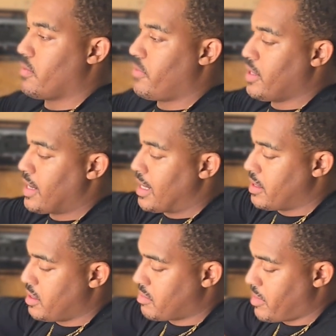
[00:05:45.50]
Filling out
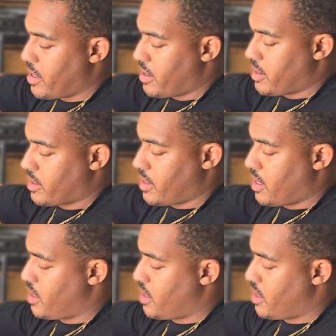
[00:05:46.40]
these mirrors,